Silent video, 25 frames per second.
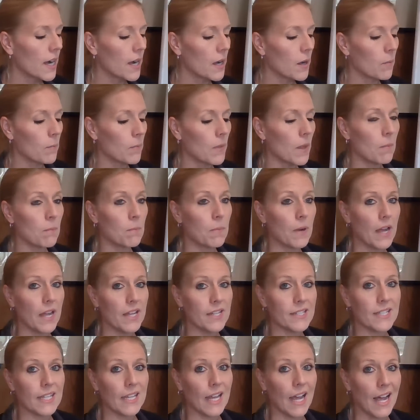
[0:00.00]

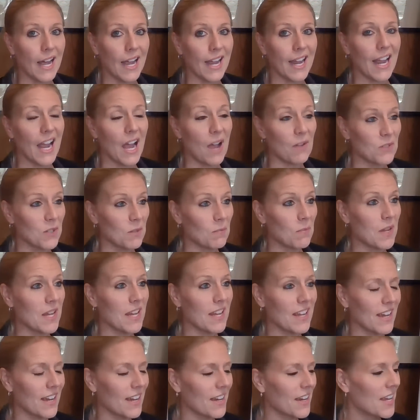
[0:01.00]
But I have to
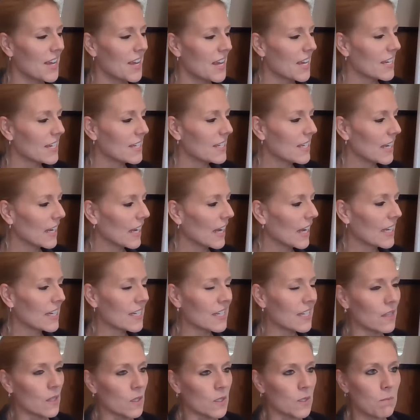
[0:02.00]
be digging
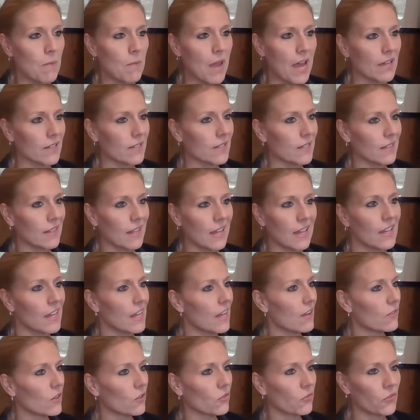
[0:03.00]
into this mask
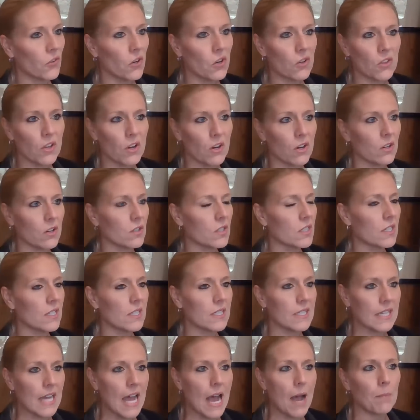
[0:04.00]
thing even further
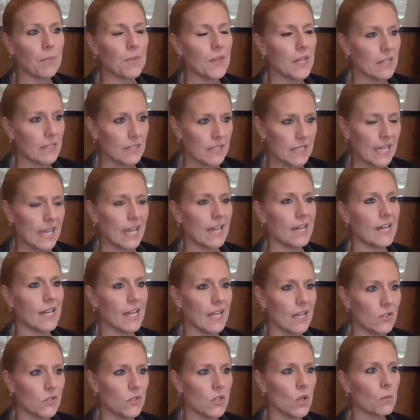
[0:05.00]
to stop the
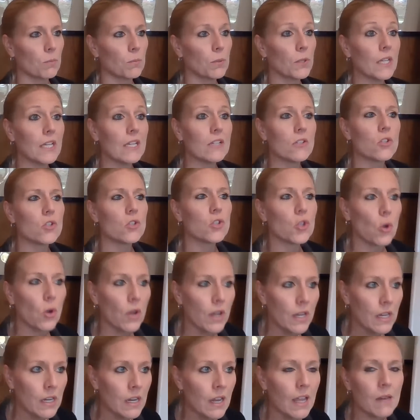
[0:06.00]
insanity. So please
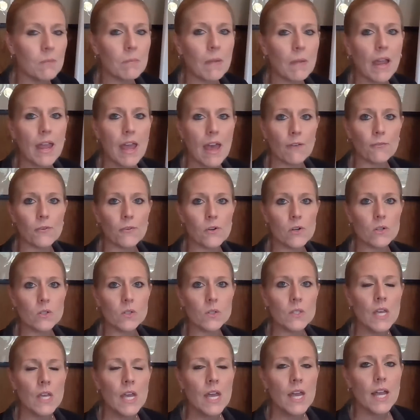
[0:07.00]
join in my
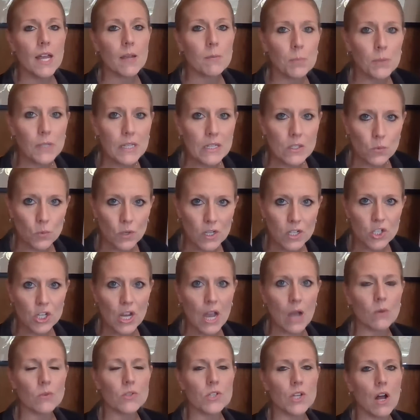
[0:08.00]
efforts, and please
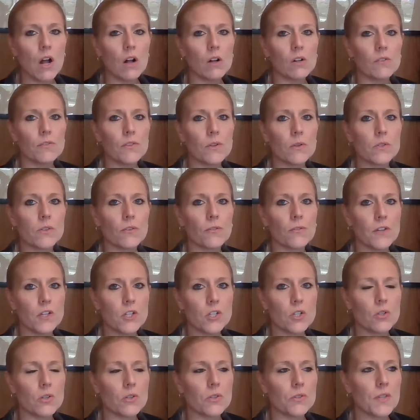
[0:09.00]
reach out to all of those
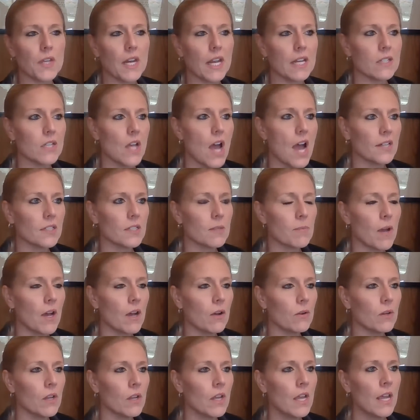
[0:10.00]
officials that I talked
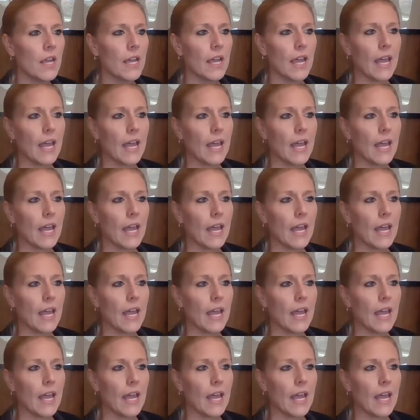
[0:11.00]
about.